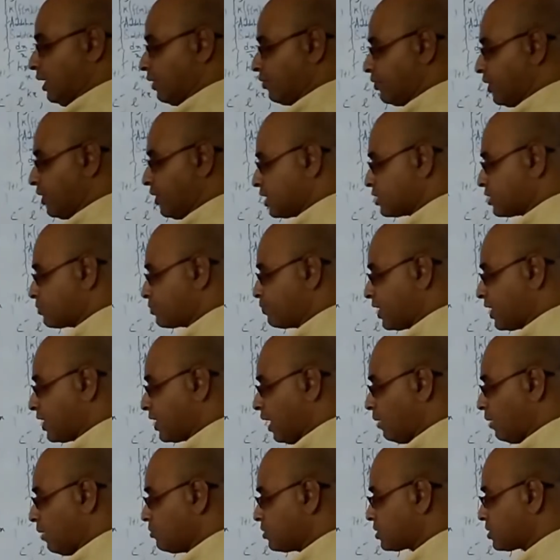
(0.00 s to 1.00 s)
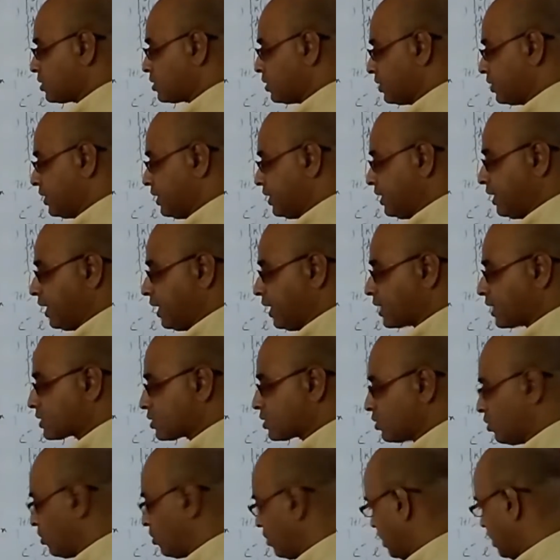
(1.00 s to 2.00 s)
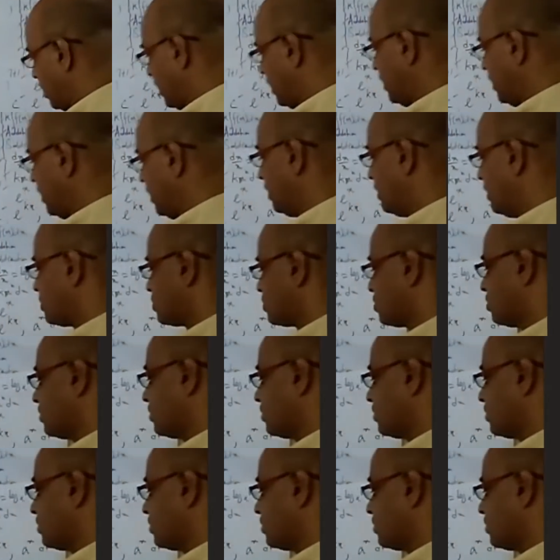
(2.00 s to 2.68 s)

this becomes dx only, so